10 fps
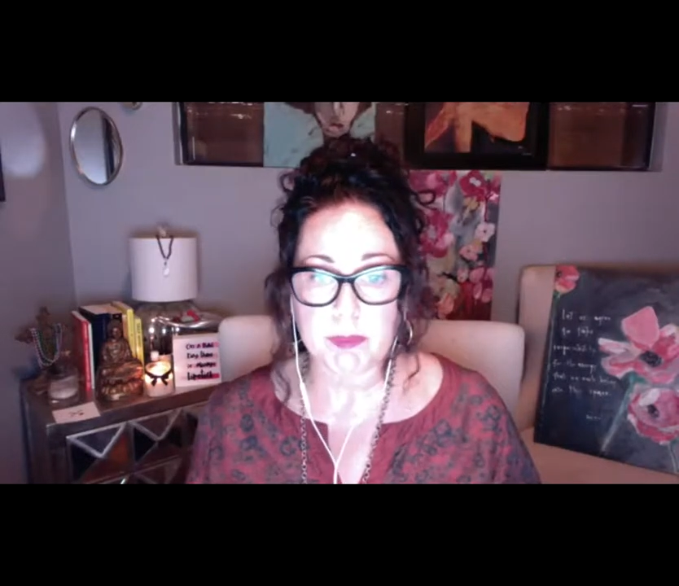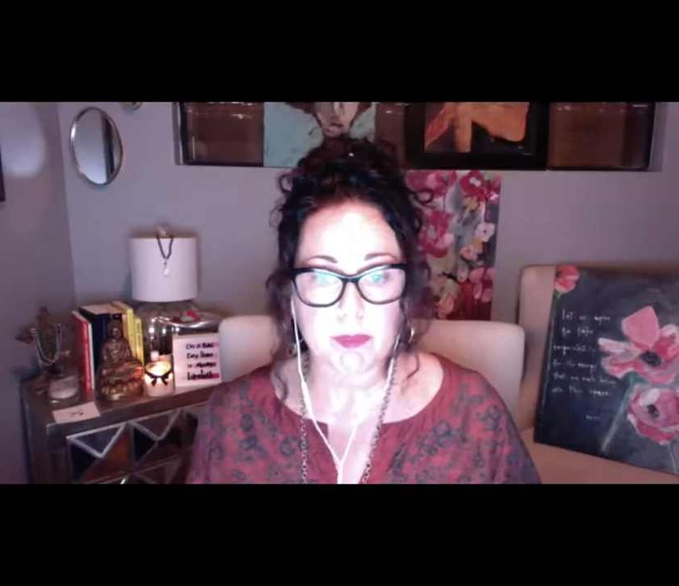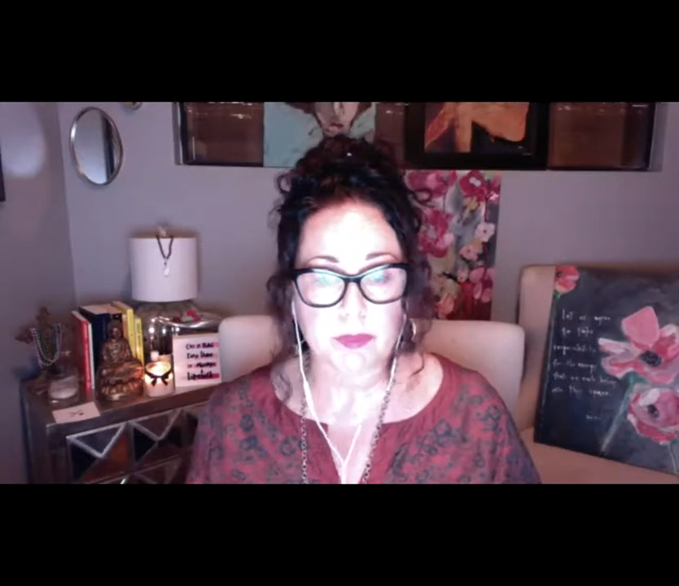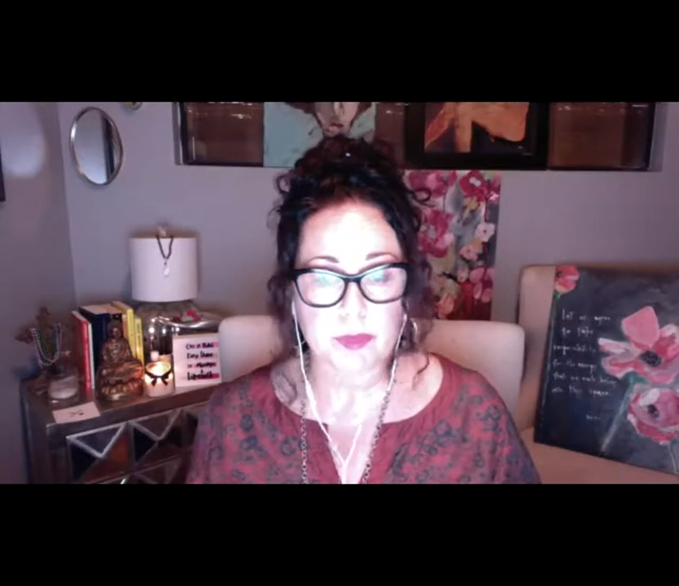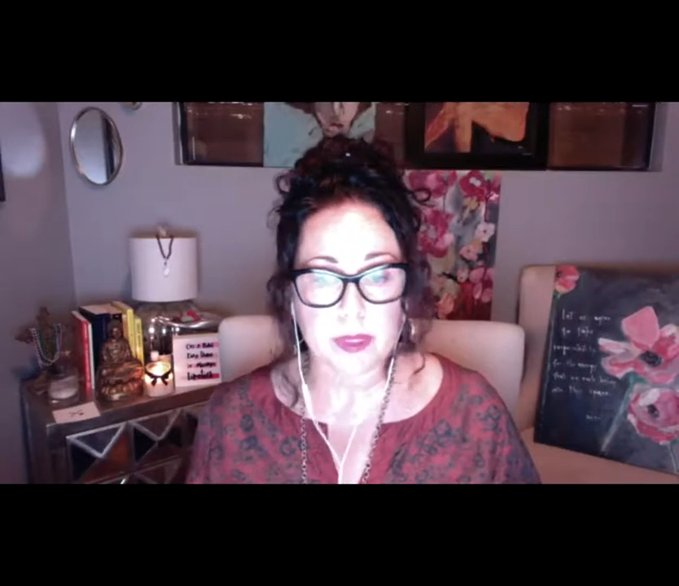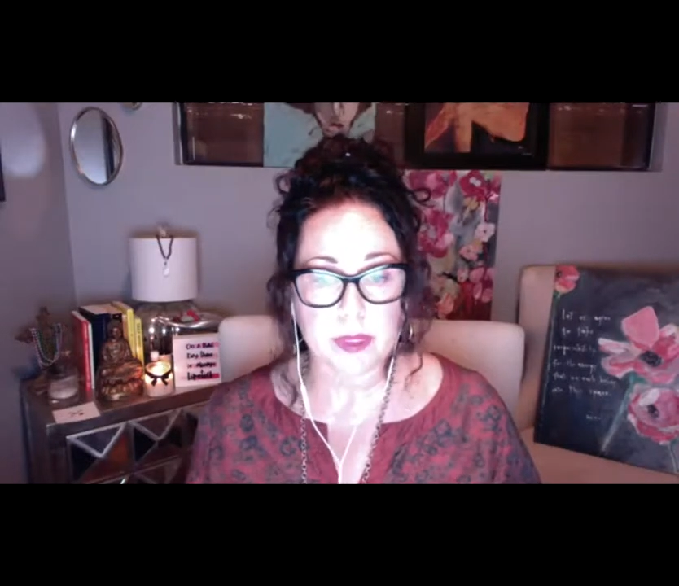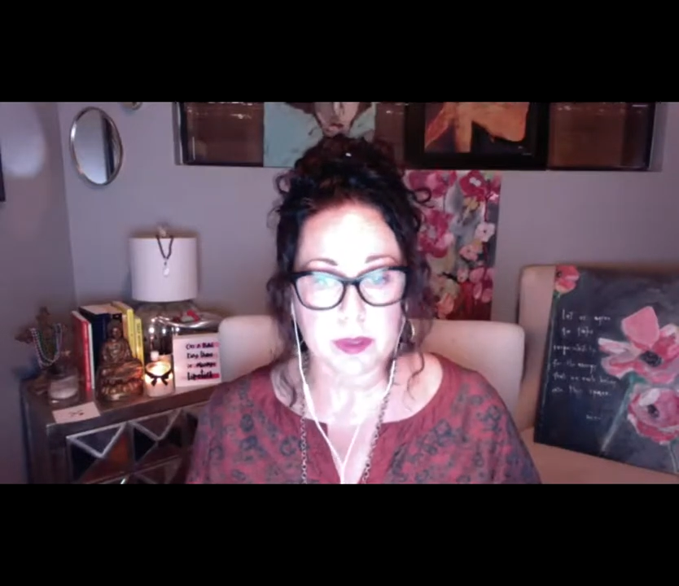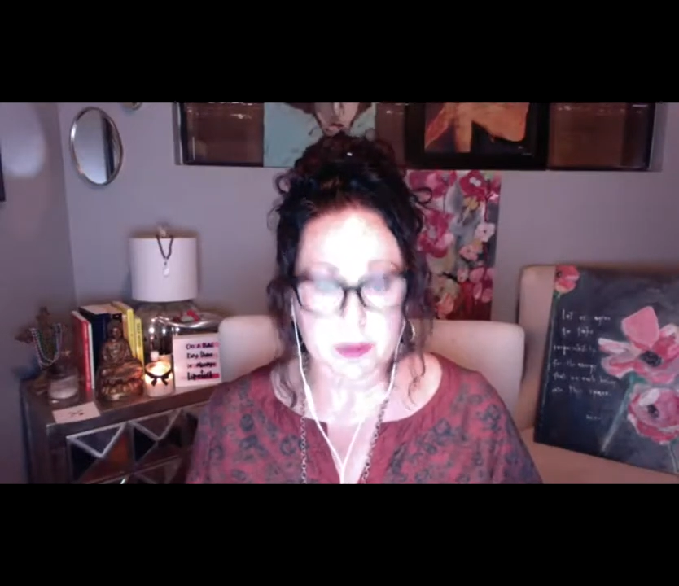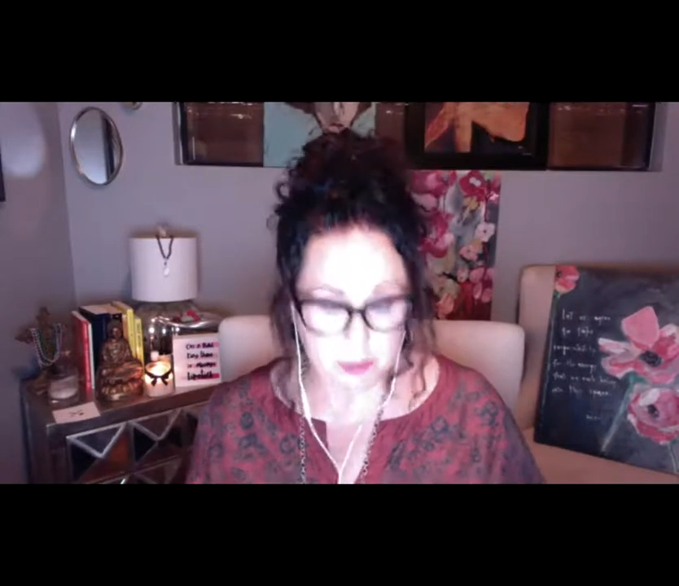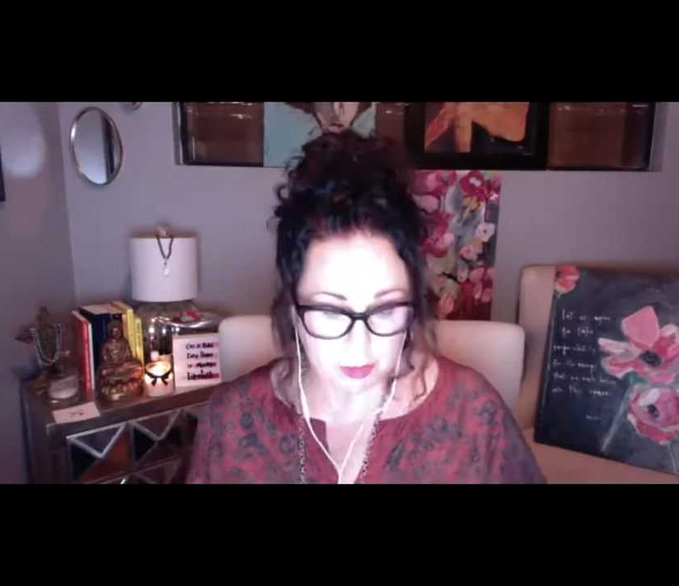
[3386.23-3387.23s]
before I got
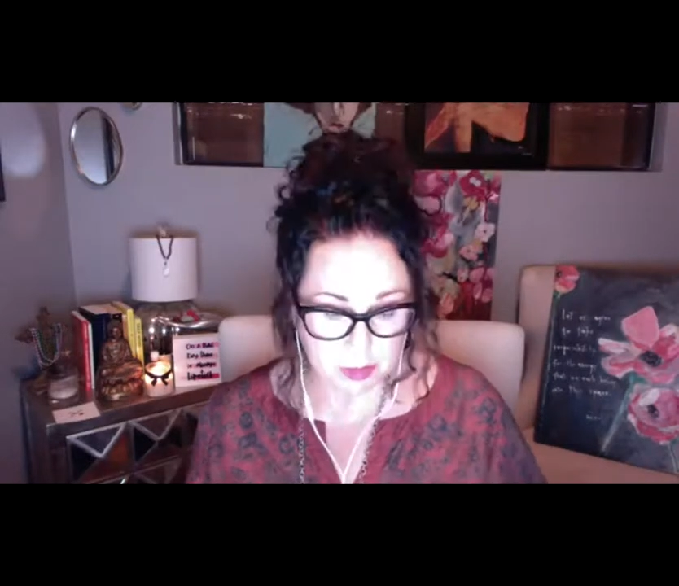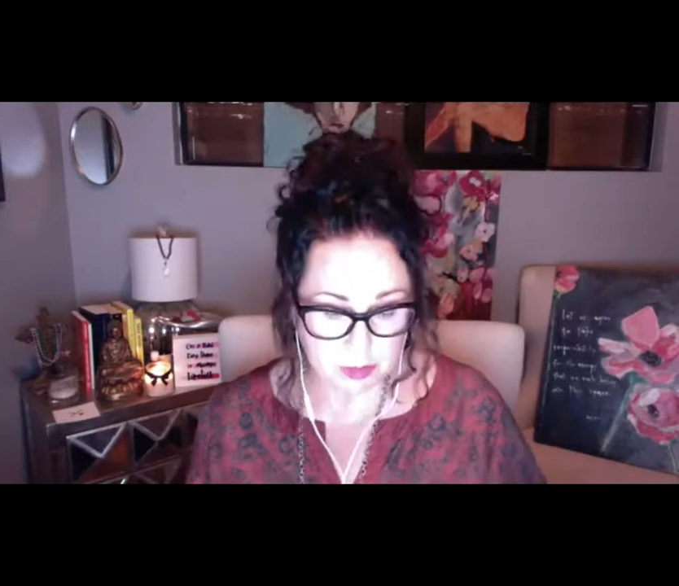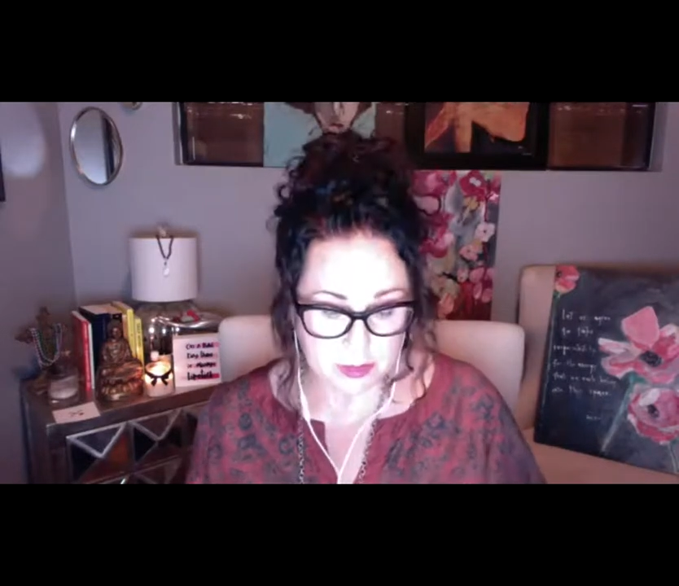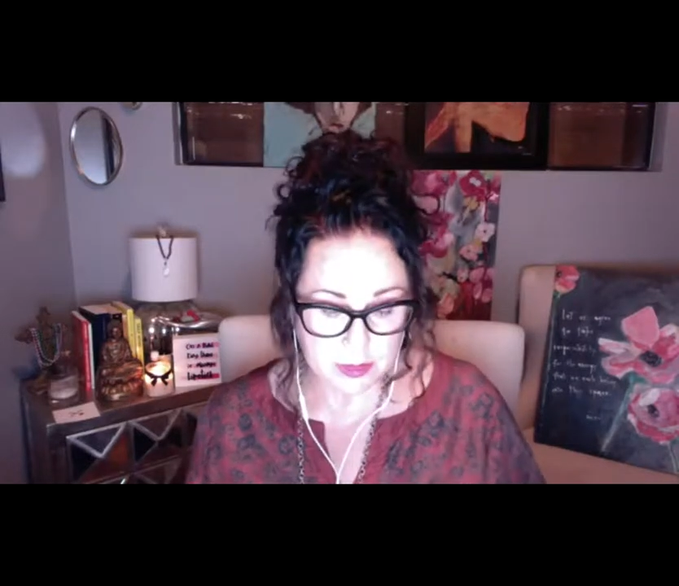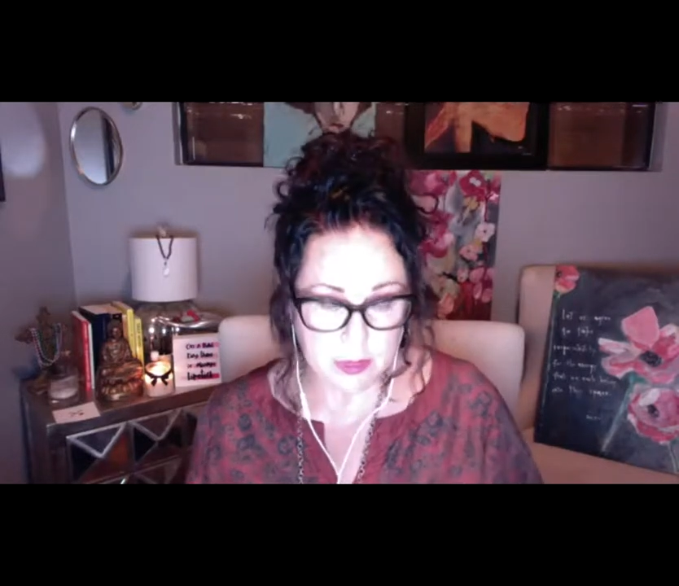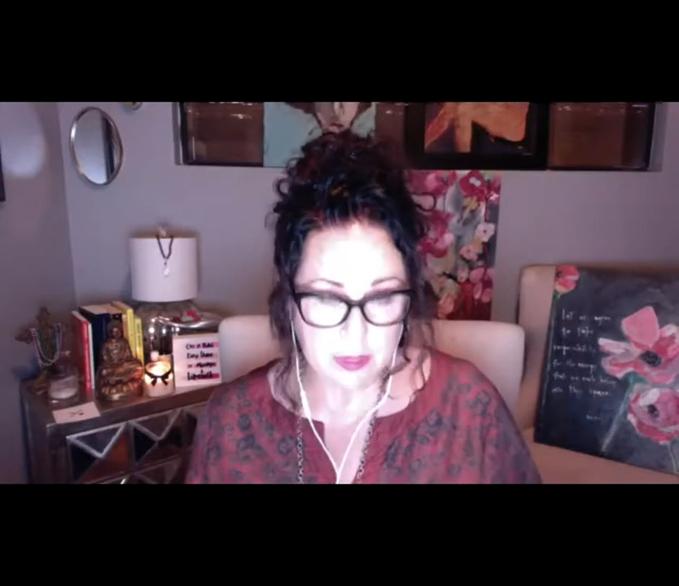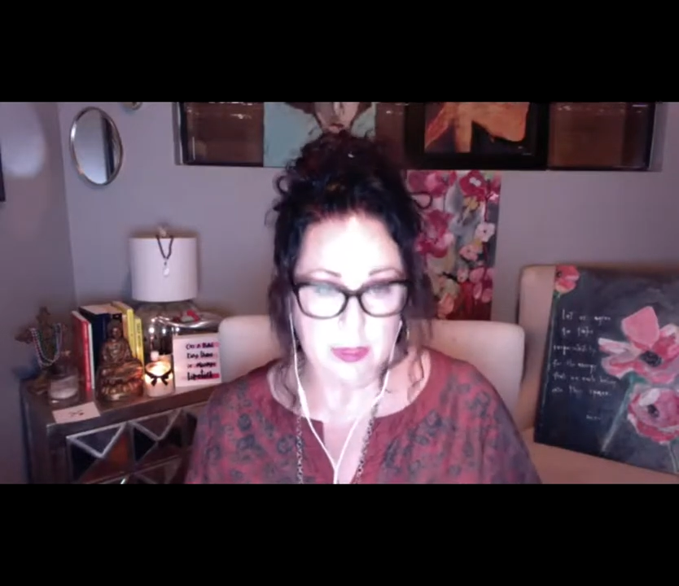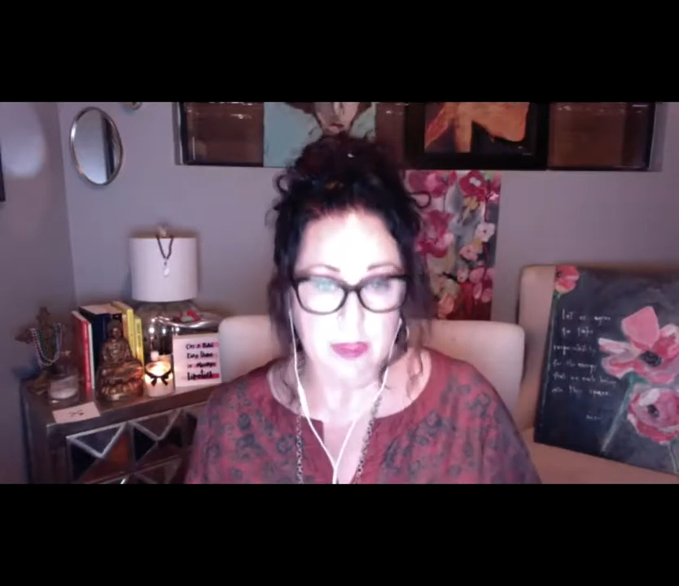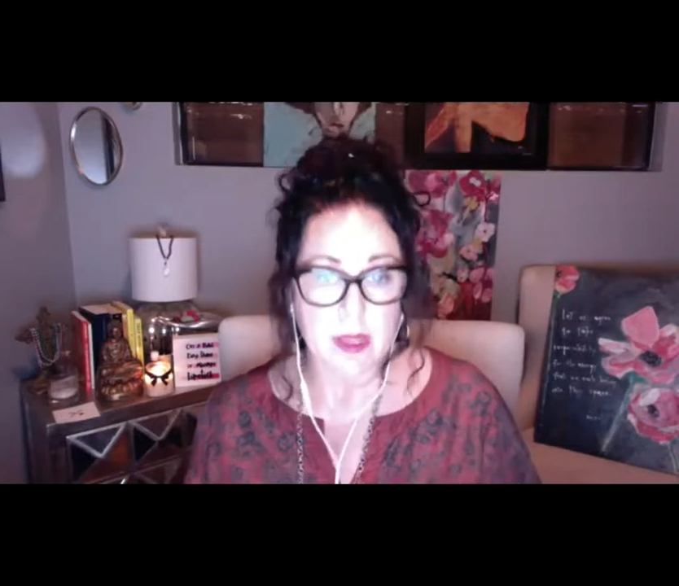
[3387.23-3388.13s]
on the call tonight.